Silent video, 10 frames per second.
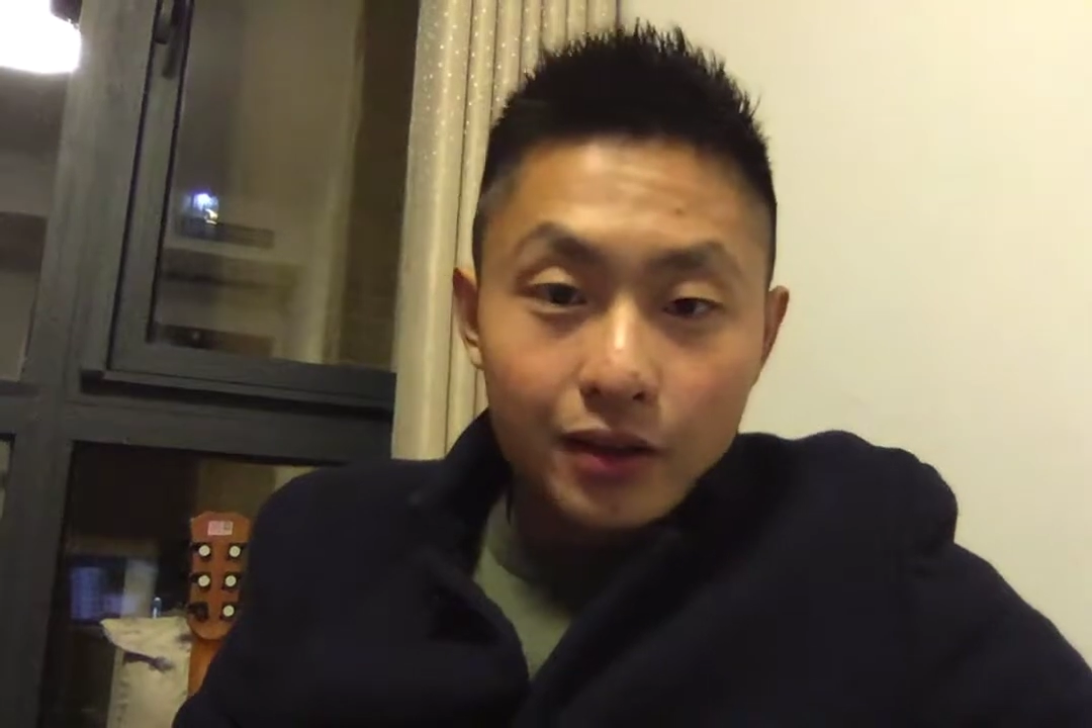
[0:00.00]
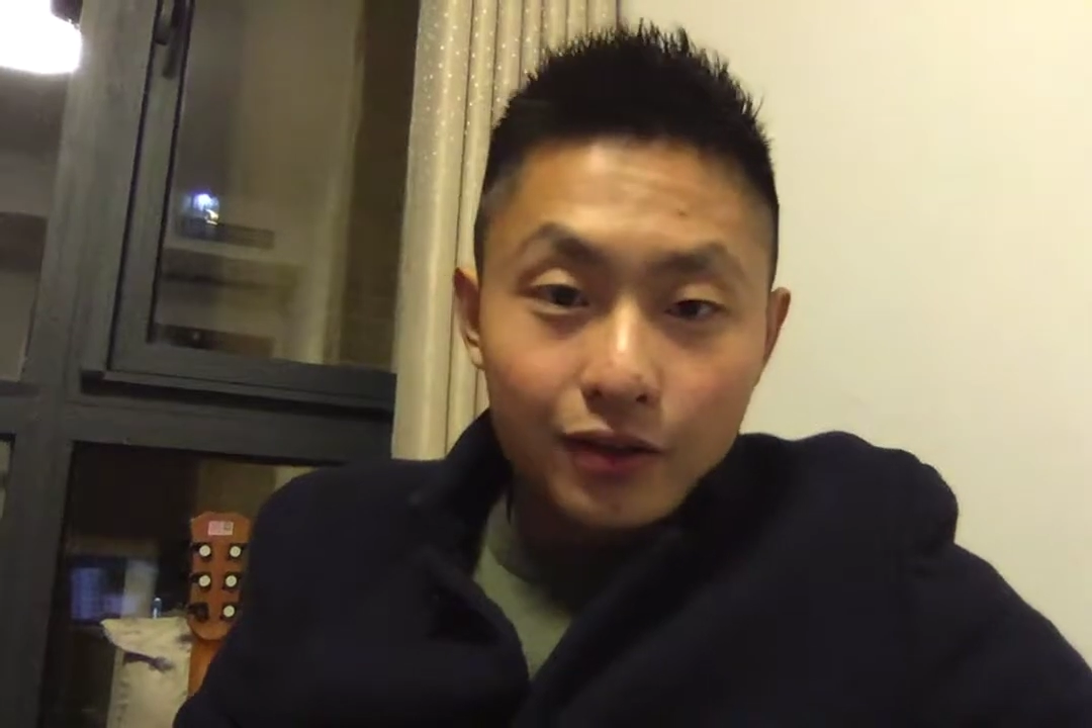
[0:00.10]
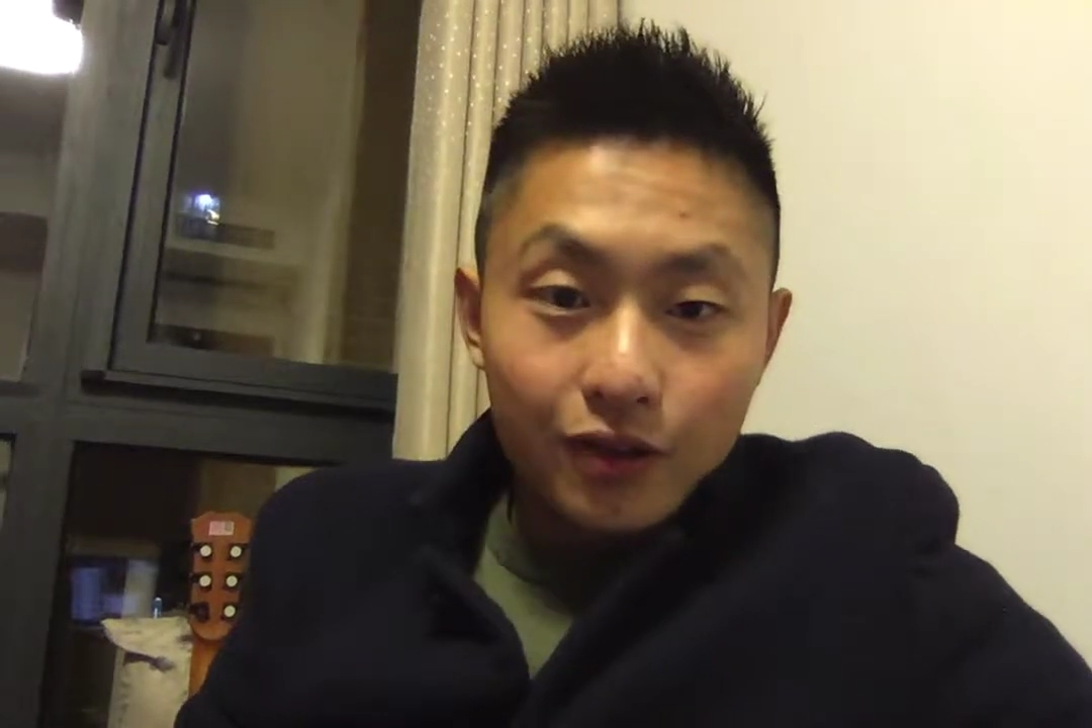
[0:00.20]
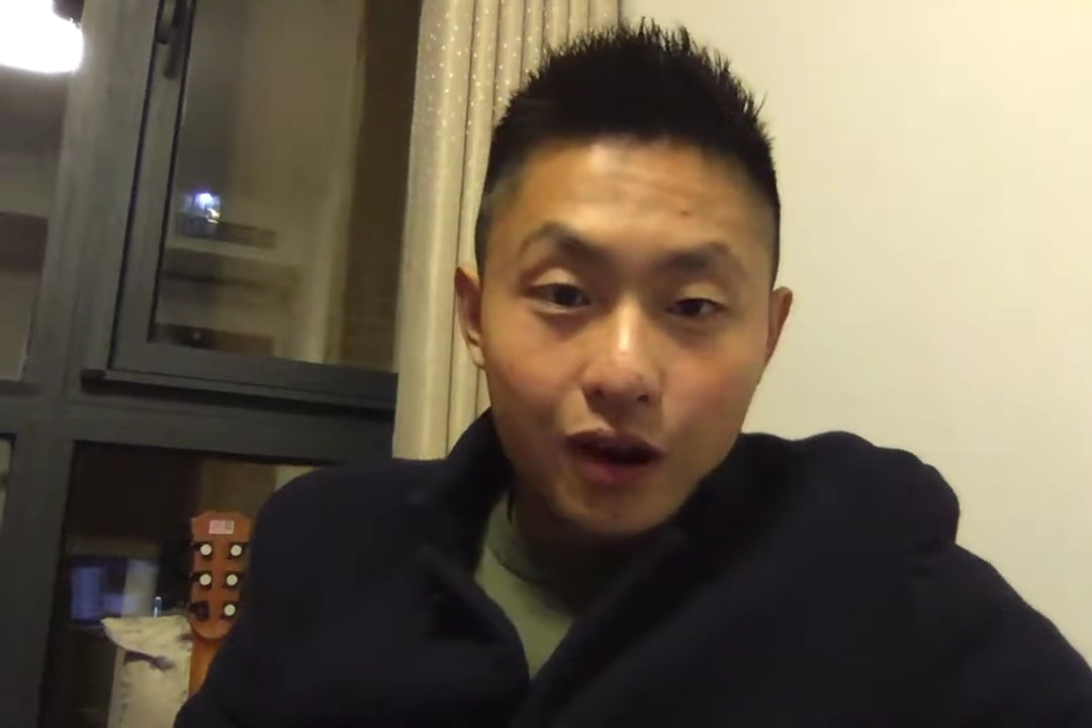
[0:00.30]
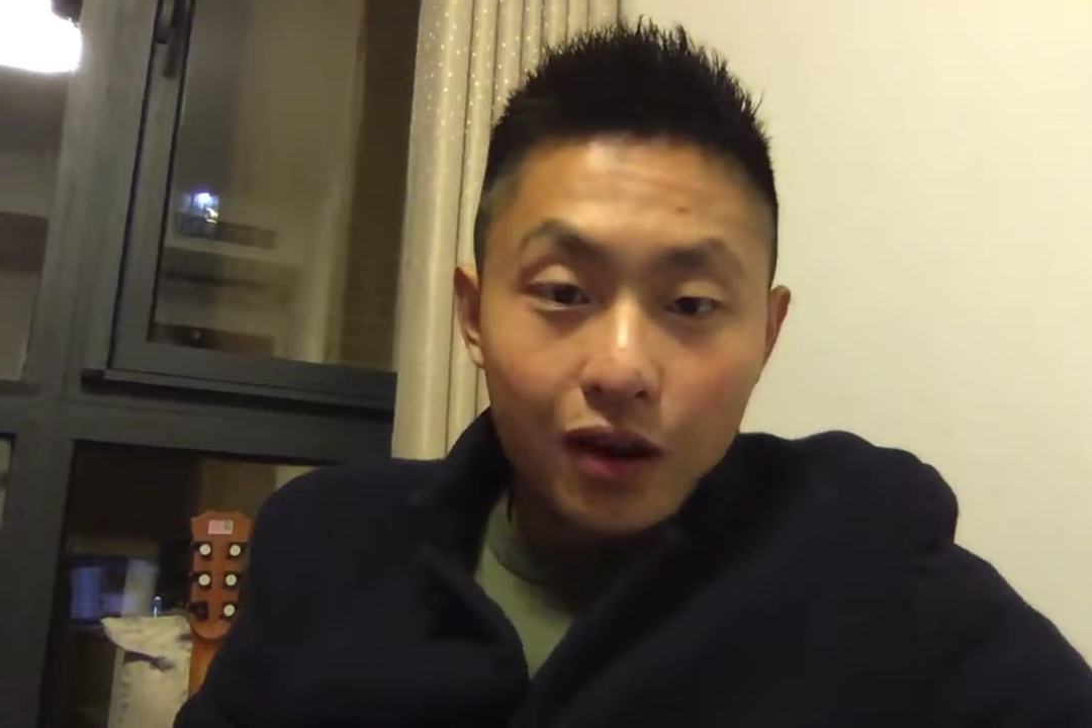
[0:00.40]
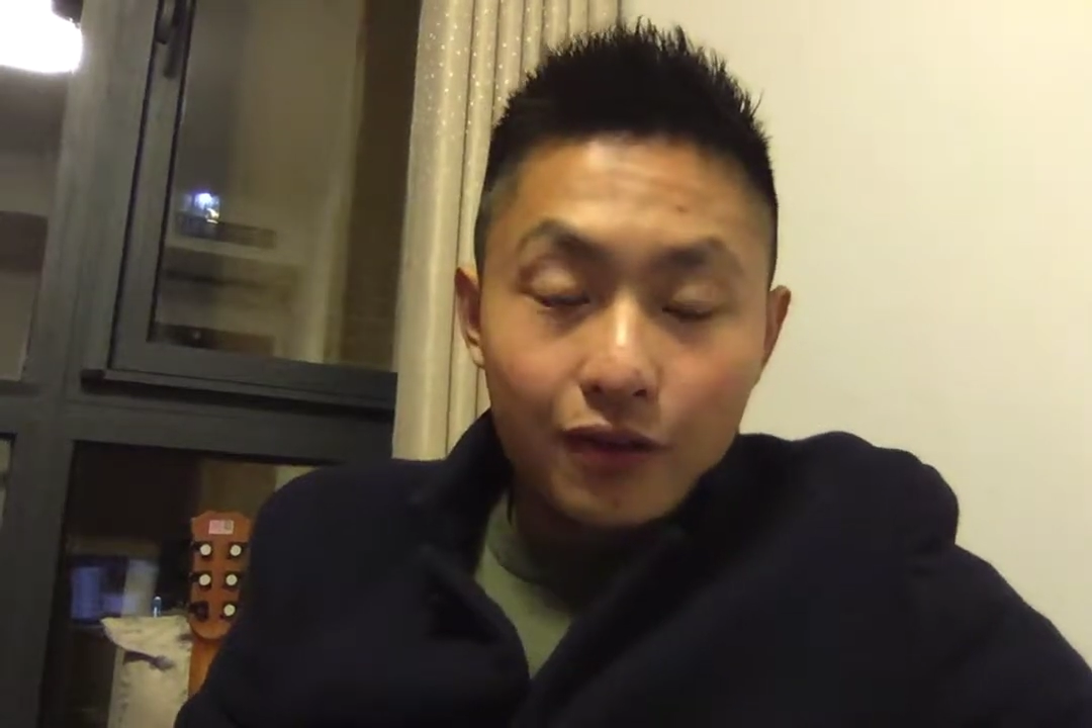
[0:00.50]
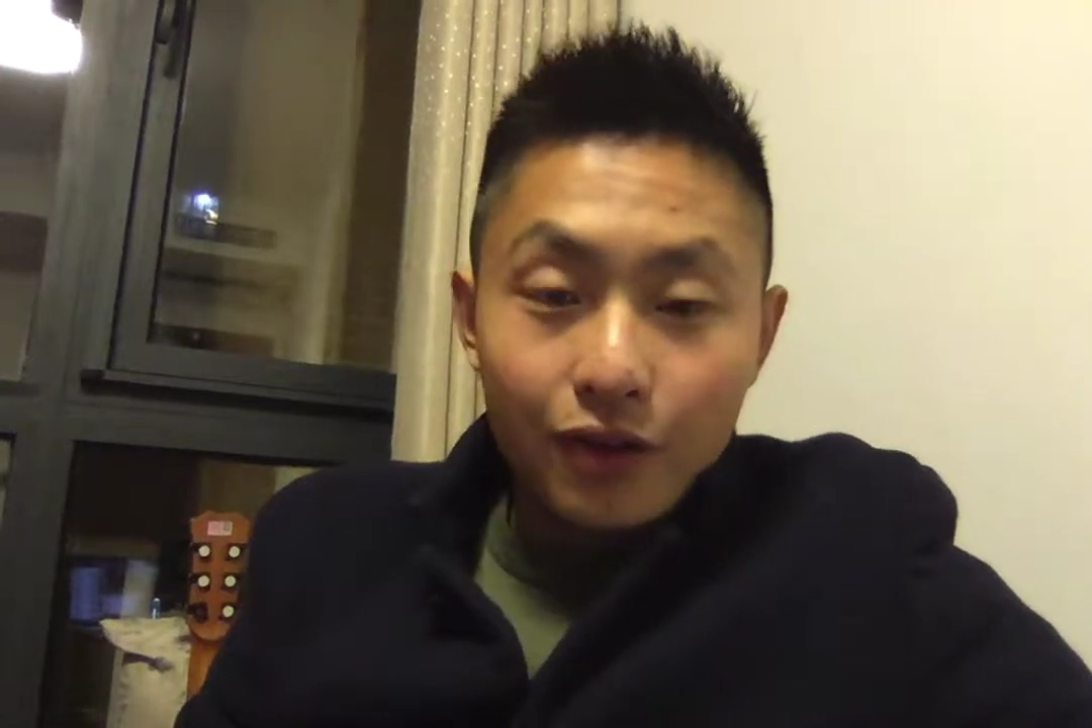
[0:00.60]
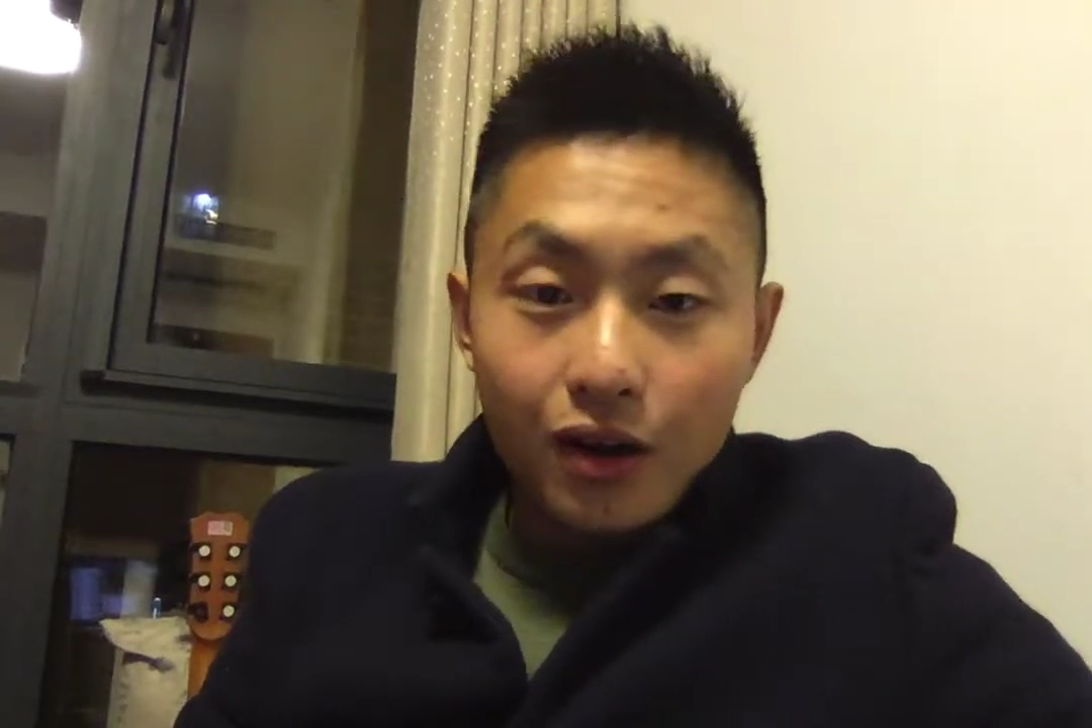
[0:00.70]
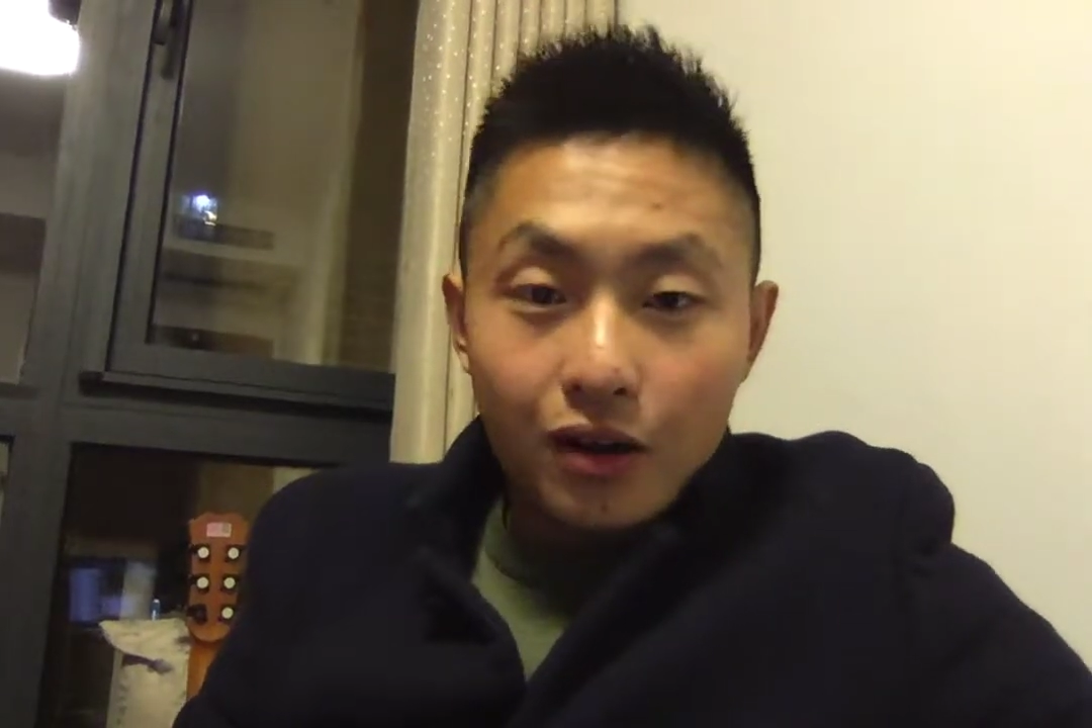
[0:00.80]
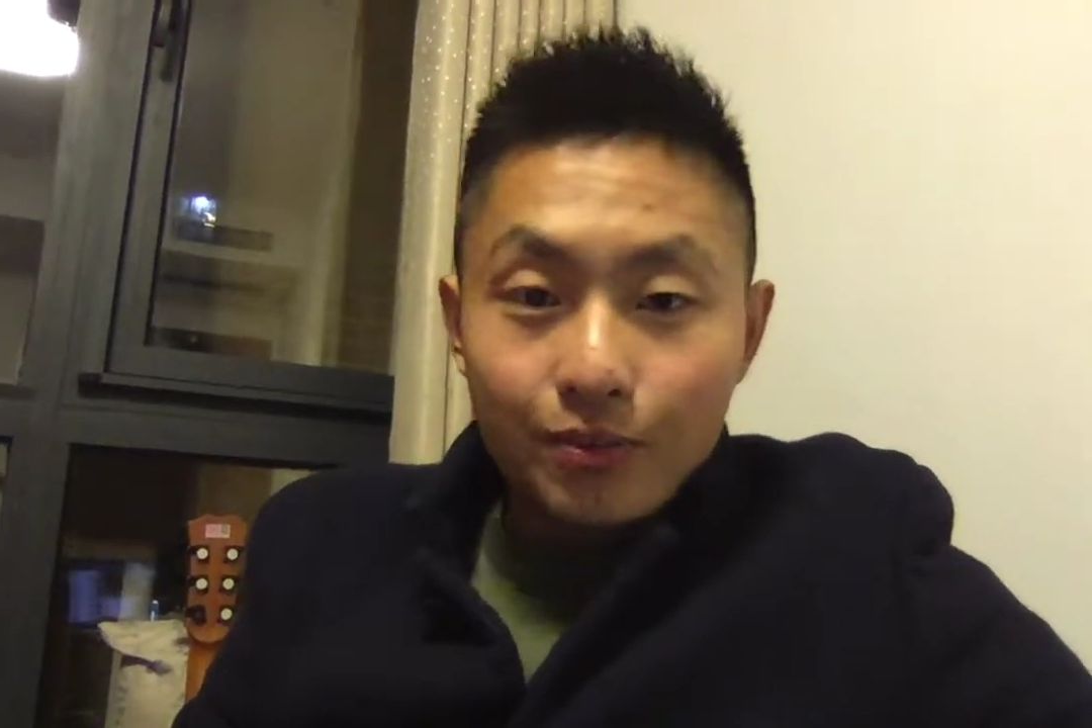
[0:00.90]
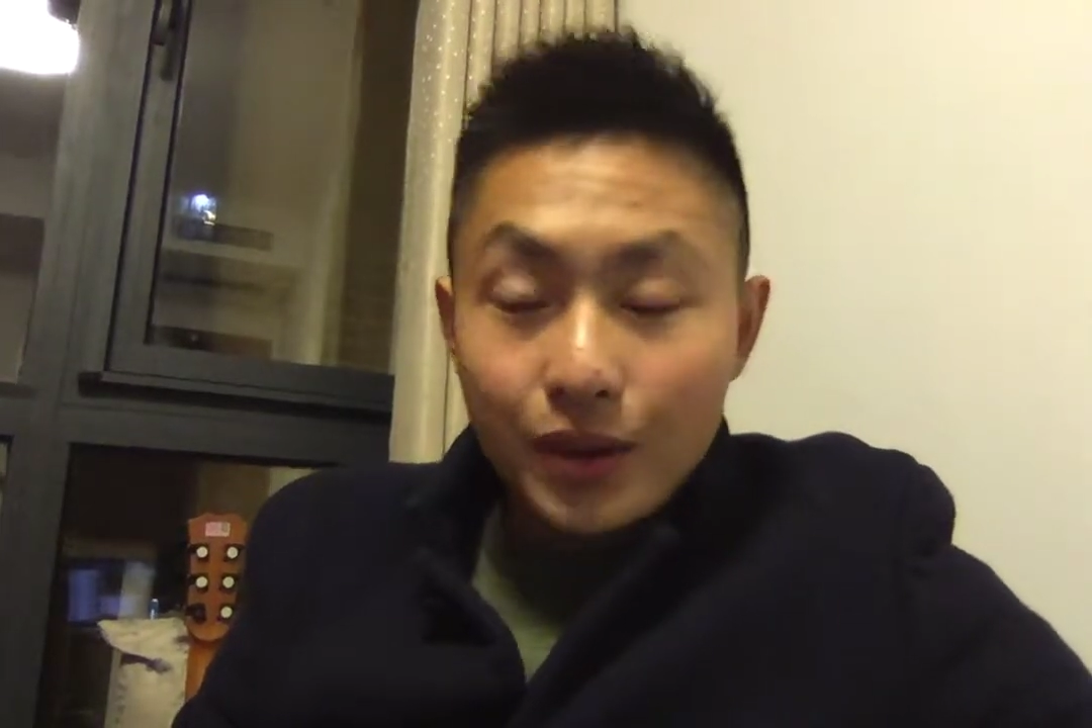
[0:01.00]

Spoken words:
from